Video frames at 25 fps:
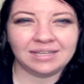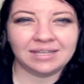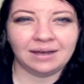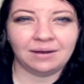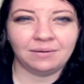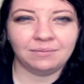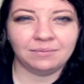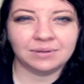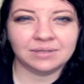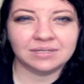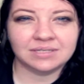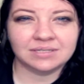
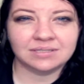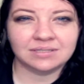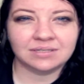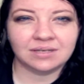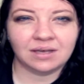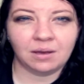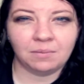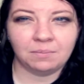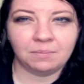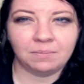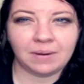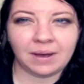that was
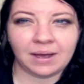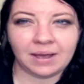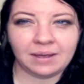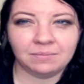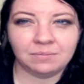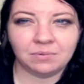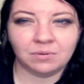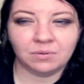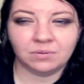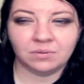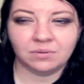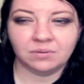a
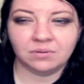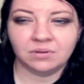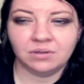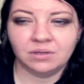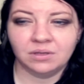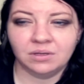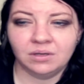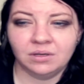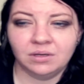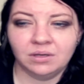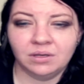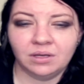Bible
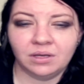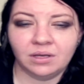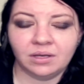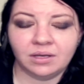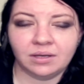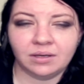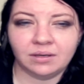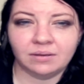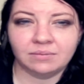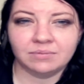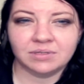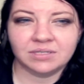
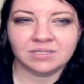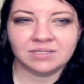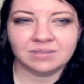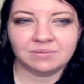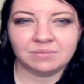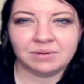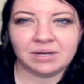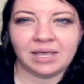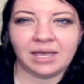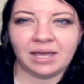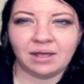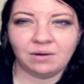that
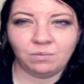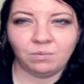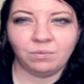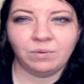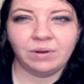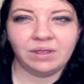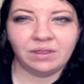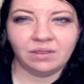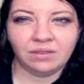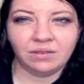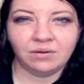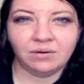somebody had
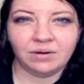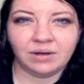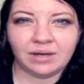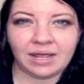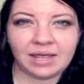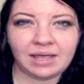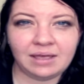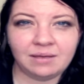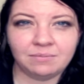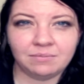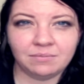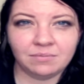written their
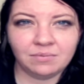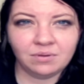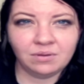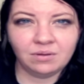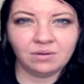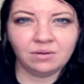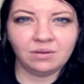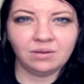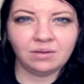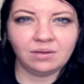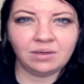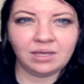name
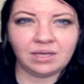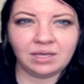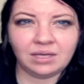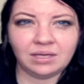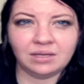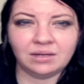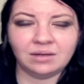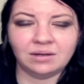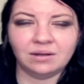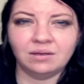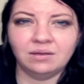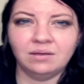
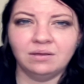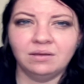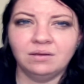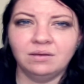in.